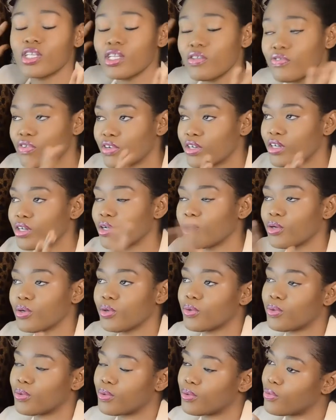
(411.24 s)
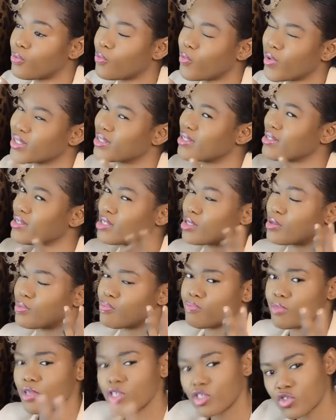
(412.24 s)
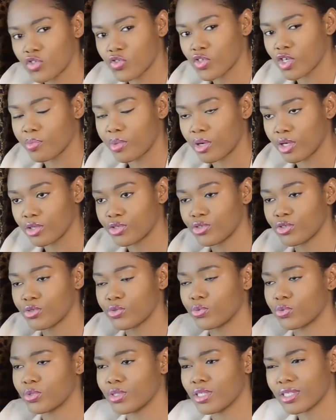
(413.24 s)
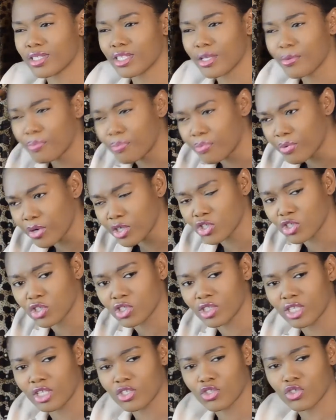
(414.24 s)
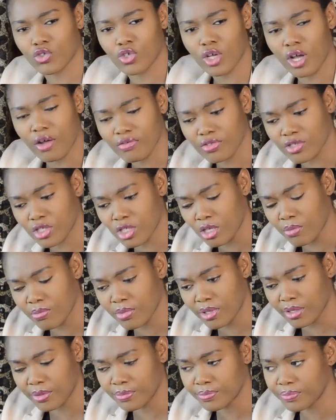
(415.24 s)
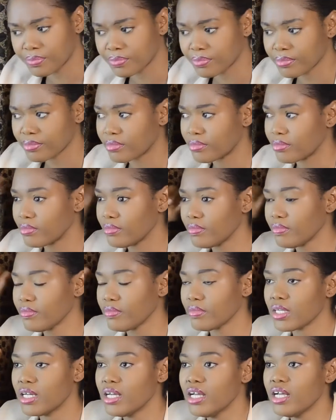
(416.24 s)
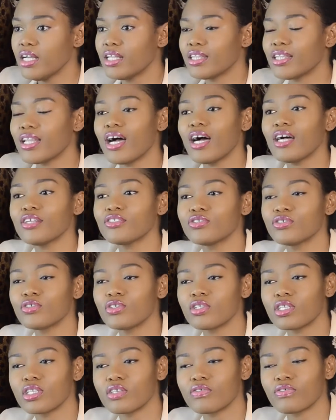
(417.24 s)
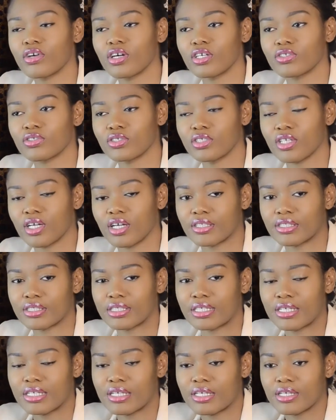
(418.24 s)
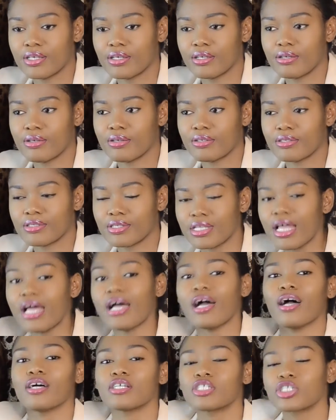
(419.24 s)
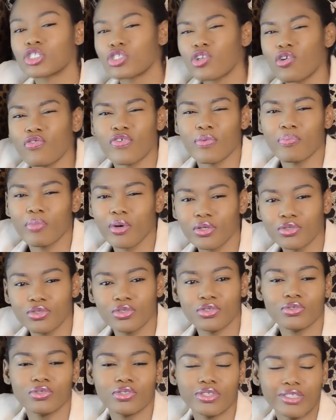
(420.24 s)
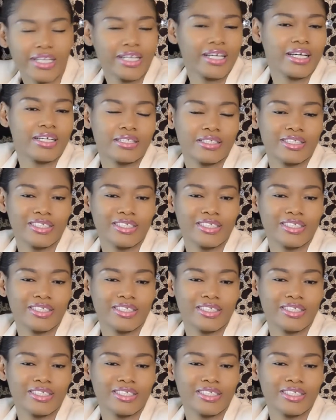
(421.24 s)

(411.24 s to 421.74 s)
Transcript: leave her with this mystery about you, this impression that you have something. Now, how do you leave her to that? Tell her stuff about you. Tell her